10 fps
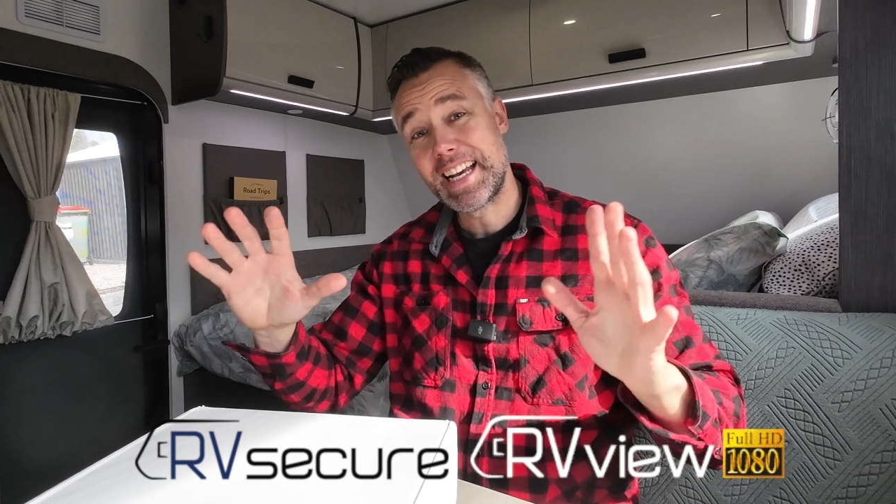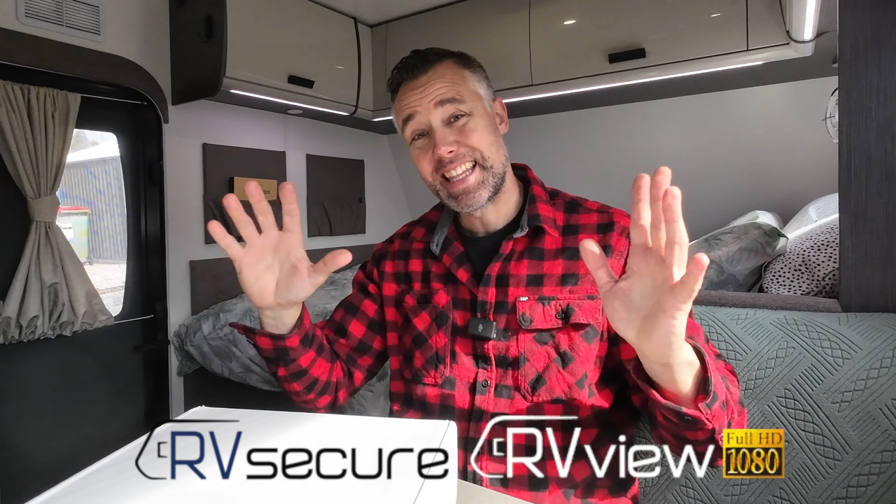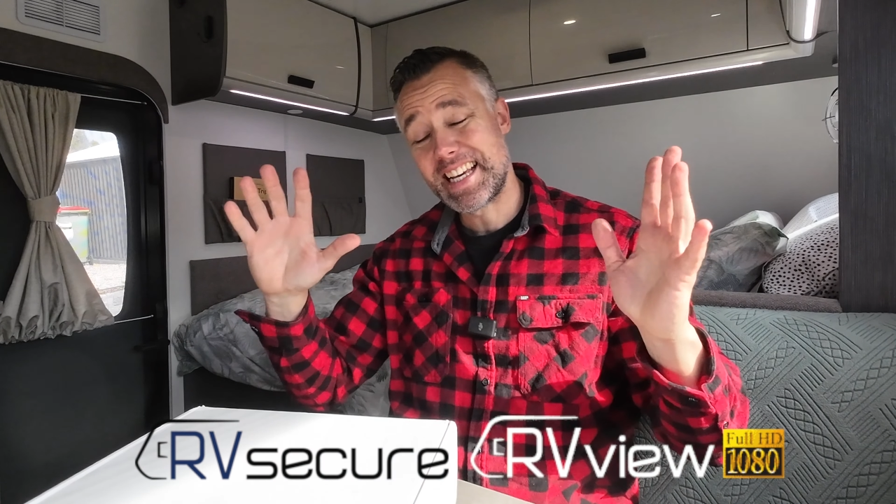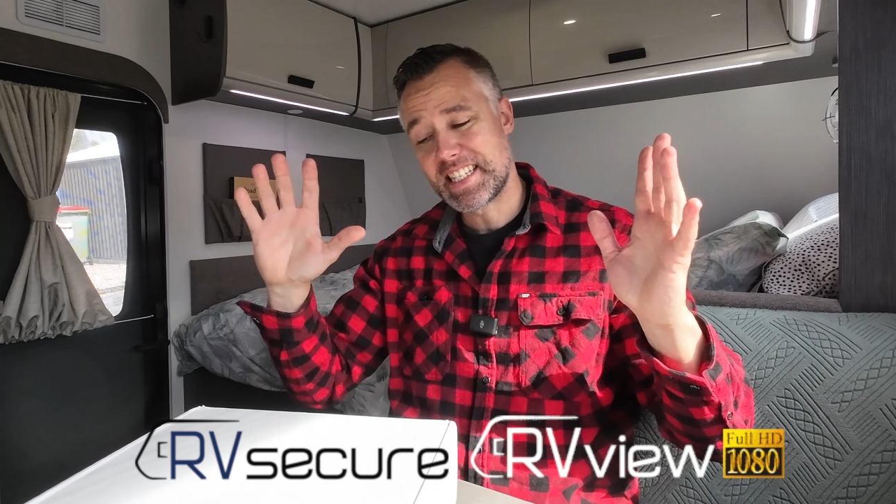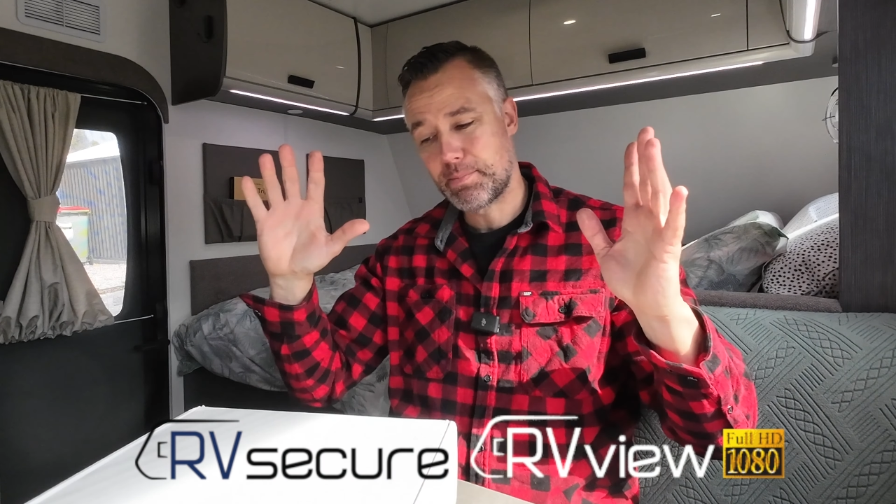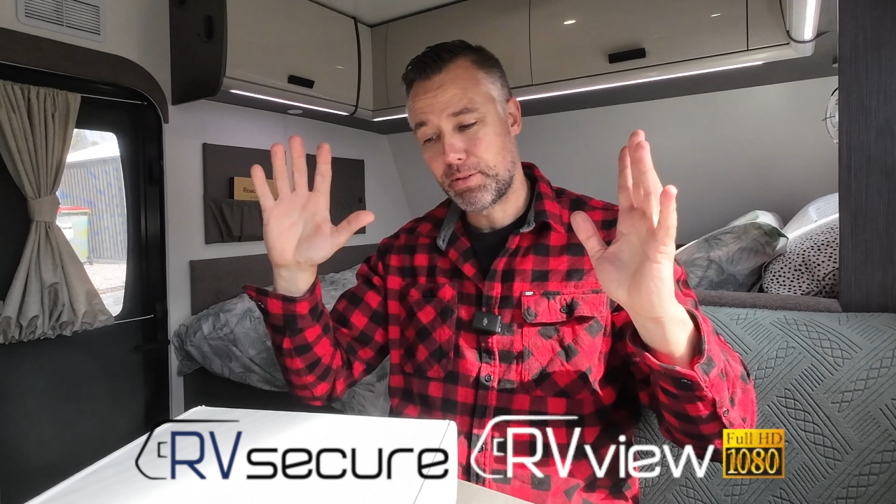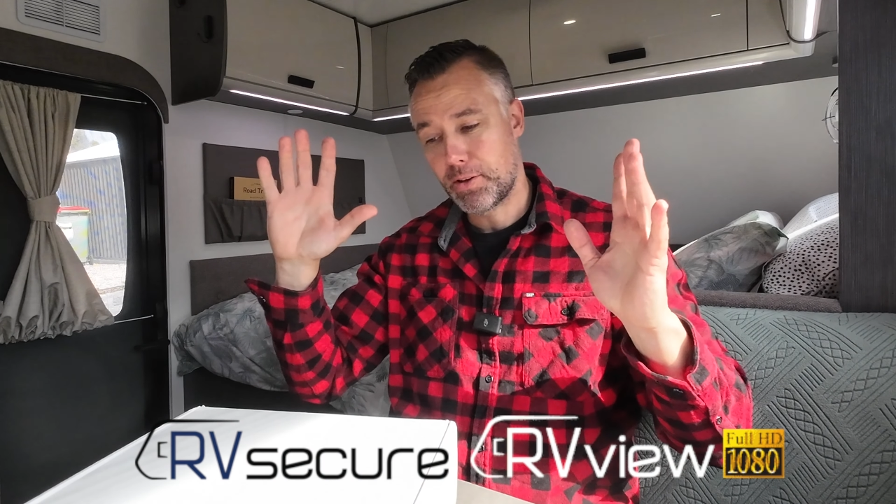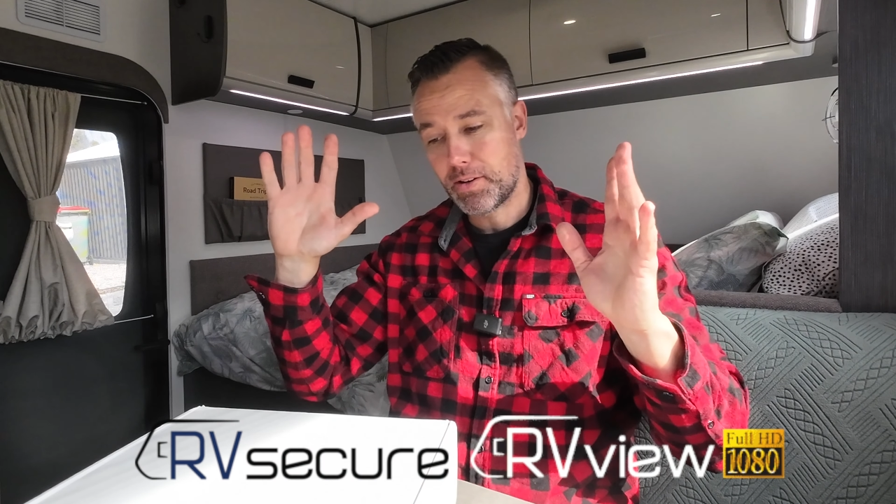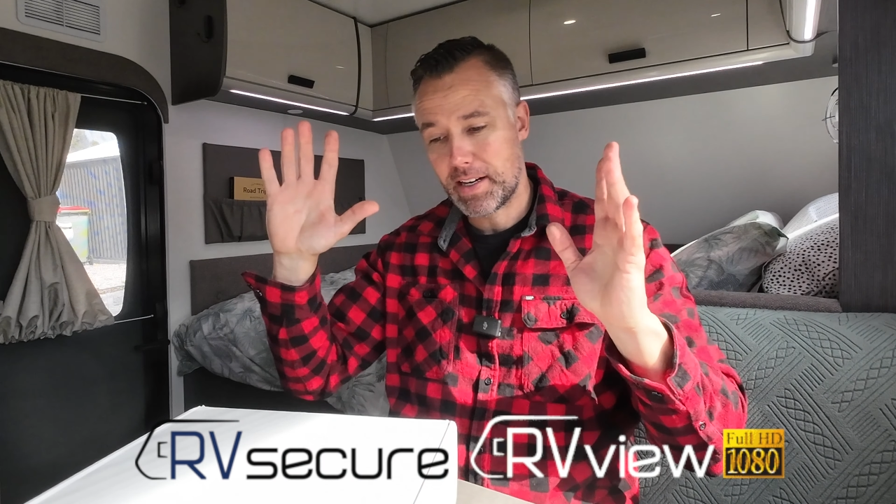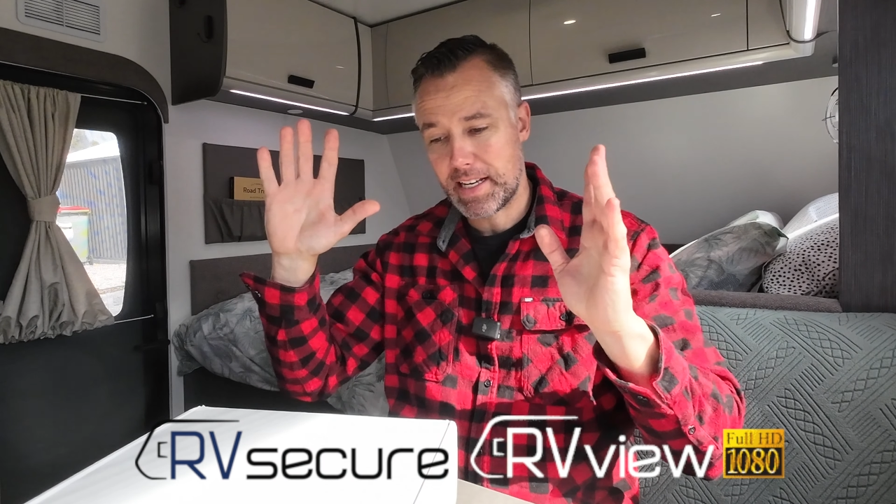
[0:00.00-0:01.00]
and they
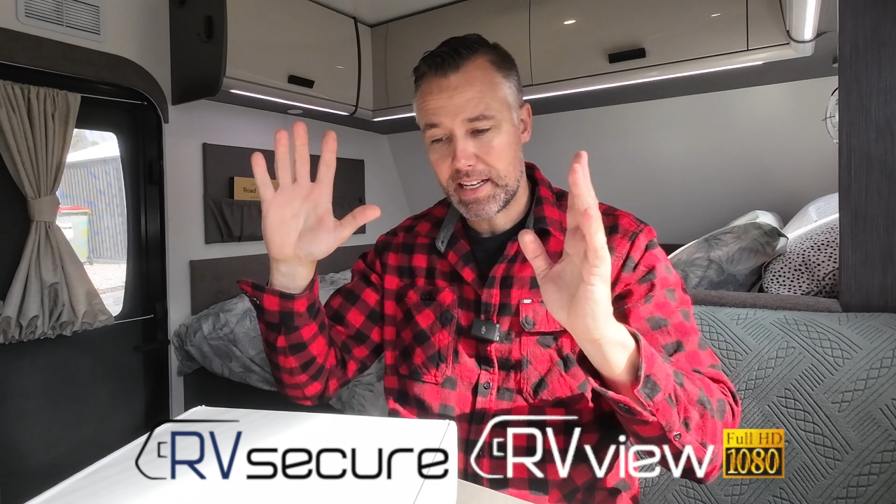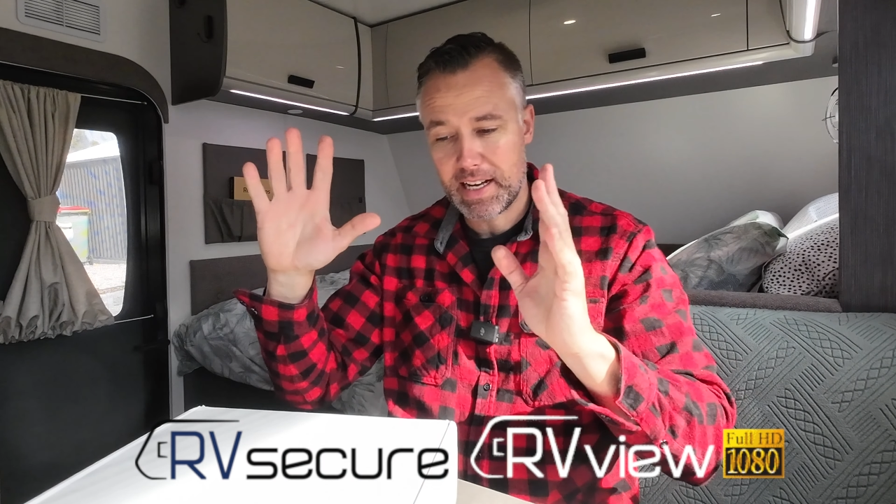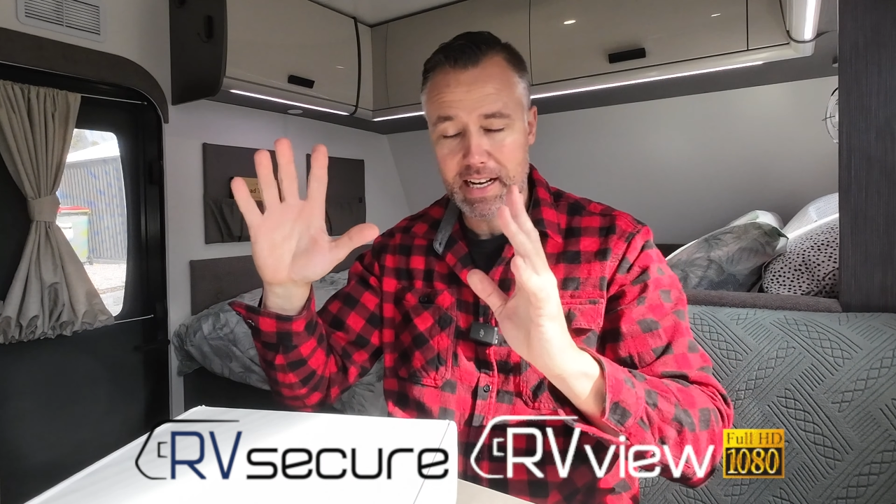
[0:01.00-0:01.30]
supply